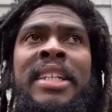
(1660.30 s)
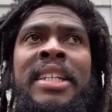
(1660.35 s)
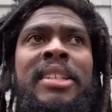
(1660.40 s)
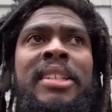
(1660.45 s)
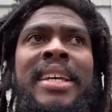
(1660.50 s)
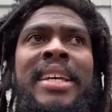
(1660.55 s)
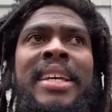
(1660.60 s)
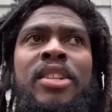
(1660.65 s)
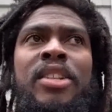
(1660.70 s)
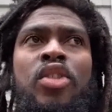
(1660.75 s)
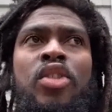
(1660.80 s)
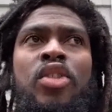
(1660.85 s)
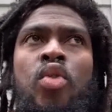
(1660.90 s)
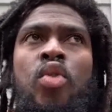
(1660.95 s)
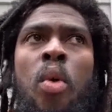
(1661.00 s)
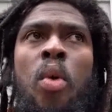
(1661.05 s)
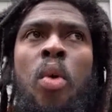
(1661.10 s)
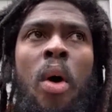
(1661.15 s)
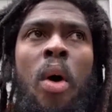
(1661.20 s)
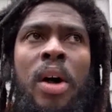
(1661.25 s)

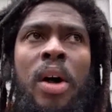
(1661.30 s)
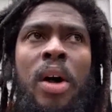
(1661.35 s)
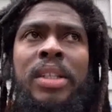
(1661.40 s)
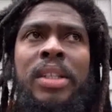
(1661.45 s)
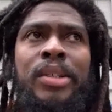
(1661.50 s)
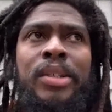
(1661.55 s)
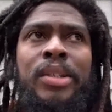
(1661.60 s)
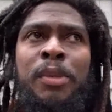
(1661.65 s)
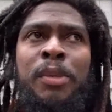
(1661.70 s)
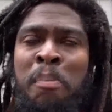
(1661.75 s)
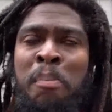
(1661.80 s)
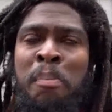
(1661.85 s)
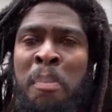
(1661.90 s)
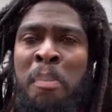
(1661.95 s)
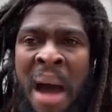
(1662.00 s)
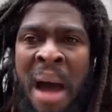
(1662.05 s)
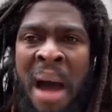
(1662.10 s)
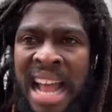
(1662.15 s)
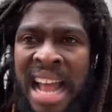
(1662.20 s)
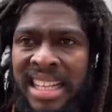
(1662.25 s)
can do all those
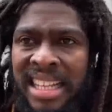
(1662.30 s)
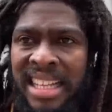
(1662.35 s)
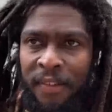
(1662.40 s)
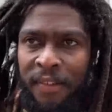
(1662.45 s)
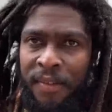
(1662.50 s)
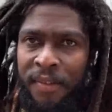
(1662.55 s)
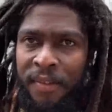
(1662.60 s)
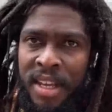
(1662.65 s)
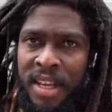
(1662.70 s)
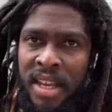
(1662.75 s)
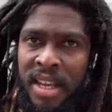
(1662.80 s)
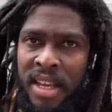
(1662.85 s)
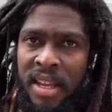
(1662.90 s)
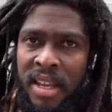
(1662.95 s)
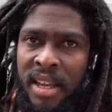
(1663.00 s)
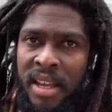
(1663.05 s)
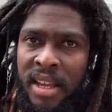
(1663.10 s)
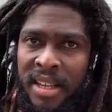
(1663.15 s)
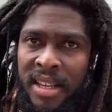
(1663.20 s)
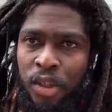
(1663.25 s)
bad stuff
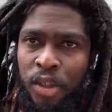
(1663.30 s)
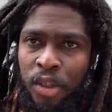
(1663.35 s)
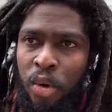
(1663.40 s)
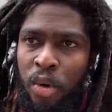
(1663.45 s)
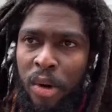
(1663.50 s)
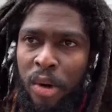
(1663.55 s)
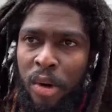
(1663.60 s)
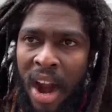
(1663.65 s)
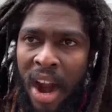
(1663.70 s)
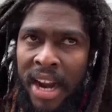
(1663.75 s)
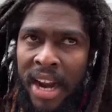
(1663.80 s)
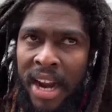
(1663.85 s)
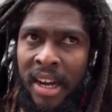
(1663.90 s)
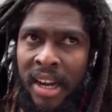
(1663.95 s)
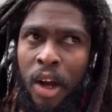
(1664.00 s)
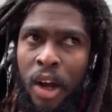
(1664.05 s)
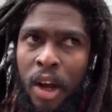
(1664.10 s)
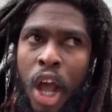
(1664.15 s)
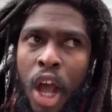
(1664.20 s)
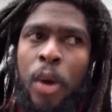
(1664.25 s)
he's
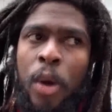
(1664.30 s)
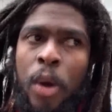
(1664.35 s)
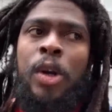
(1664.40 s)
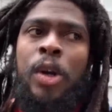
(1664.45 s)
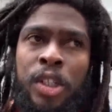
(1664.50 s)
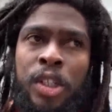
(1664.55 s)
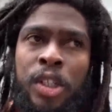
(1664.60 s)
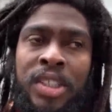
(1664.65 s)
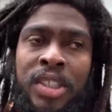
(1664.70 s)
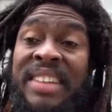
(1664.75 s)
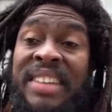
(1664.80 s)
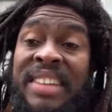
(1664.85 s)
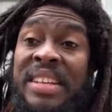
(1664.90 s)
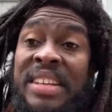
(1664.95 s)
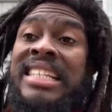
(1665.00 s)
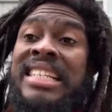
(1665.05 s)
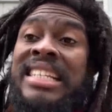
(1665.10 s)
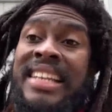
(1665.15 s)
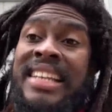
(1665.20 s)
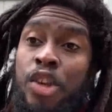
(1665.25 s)
doing right now. Because Claude
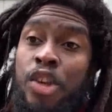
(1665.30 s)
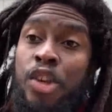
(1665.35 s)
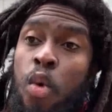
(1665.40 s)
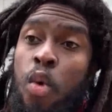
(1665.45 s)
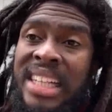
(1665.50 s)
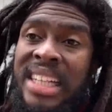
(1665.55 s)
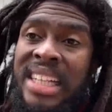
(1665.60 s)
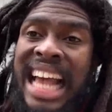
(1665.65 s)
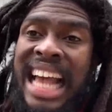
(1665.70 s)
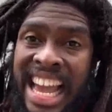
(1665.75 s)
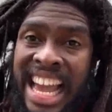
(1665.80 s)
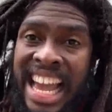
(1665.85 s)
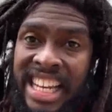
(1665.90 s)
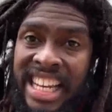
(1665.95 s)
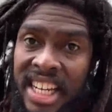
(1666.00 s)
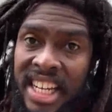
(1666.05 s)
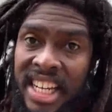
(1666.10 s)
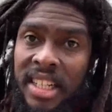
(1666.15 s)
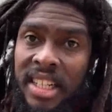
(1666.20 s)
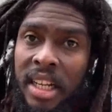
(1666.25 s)
Joseph is the US
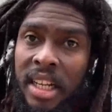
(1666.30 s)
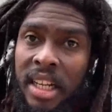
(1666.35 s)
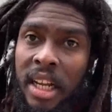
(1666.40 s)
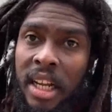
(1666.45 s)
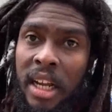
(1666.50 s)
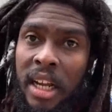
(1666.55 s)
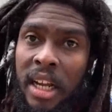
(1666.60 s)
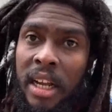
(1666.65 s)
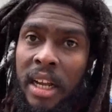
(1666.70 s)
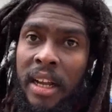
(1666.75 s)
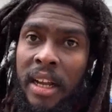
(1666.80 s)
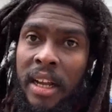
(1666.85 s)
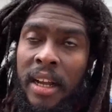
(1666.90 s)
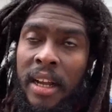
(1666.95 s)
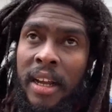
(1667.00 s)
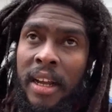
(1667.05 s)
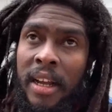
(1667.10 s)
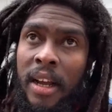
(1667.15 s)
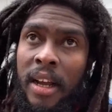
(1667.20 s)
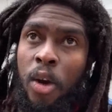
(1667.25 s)
agent,
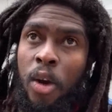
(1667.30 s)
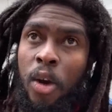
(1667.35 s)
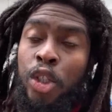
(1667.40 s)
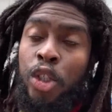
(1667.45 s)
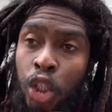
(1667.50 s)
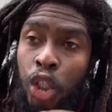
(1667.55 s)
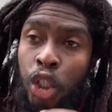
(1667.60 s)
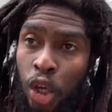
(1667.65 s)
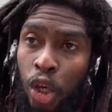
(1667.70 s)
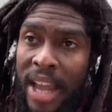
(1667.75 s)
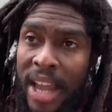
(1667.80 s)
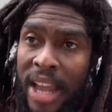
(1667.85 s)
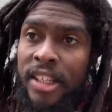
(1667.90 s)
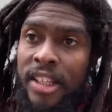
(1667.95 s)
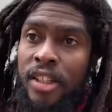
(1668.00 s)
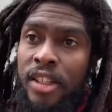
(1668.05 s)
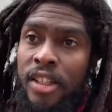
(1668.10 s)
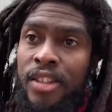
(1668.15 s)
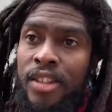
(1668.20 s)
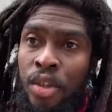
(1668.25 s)
go
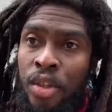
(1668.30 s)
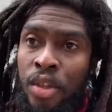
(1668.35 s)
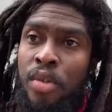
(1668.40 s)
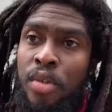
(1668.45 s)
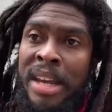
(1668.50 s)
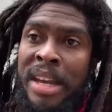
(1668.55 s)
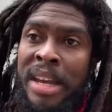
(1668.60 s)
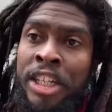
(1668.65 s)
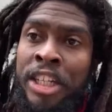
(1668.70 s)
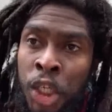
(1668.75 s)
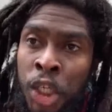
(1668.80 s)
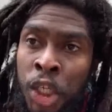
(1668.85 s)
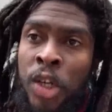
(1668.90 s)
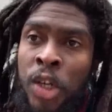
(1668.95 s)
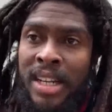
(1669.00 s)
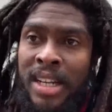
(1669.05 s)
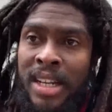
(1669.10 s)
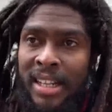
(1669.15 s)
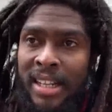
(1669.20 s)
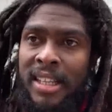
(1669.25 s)
straight to make
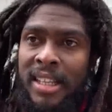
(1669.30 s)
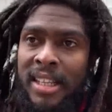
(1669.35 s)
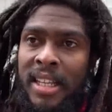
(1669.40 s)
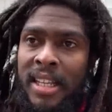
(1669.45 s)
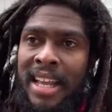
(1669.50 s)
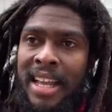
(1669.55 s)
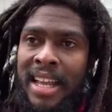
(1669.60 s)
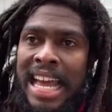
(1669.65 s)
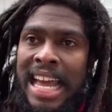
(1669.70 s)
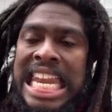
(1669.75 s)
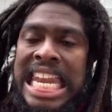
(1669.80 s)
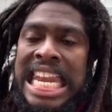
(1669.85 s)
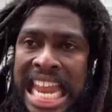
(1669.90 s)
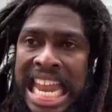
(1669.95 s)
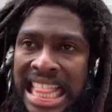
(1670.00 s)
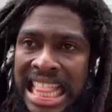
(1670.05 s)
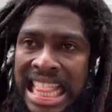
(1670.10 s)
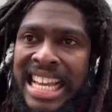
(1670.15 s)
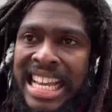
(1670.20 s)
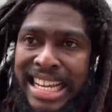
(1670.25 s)
sure that
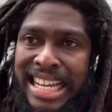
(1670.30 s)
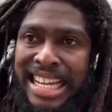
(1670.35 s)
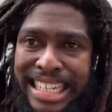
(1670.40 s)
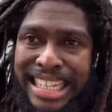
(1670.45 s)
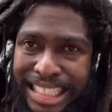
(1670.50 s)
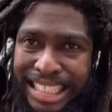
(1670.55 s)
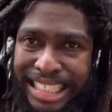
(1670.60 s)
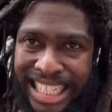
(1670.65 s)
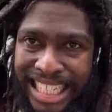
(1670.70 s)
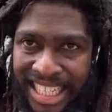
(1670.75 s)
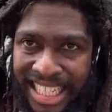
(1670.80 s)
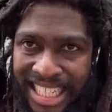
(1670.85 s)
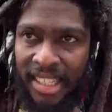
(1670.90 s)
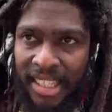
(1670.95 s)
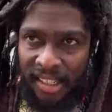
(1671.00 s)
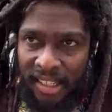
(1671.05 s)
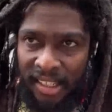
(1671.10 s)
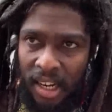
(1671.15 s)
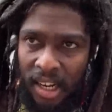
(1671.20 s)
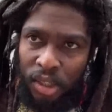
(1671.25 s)
nothing gonna
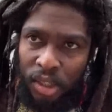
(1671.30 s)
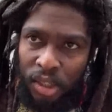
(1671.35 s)
change in the